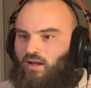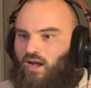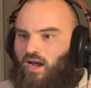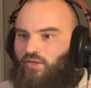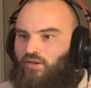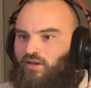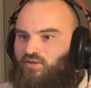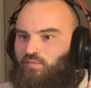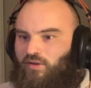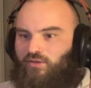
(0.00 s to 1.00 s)
I think I
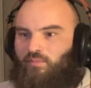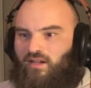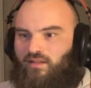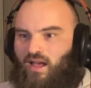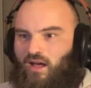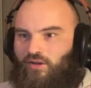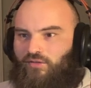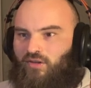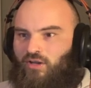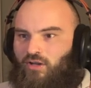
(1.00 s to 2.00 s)
just want it to go back
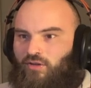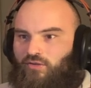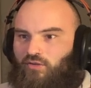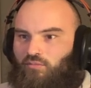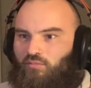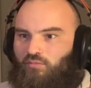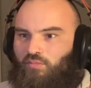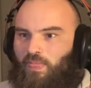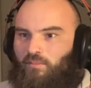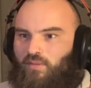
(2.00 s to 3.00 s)
down. So
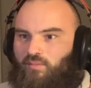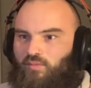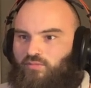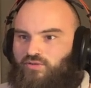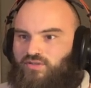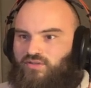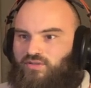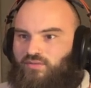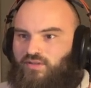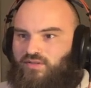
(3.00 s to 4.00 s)
maybe we'll just
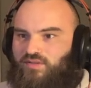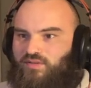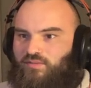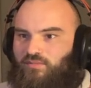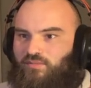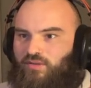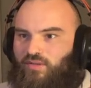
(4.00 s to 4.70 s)
do this with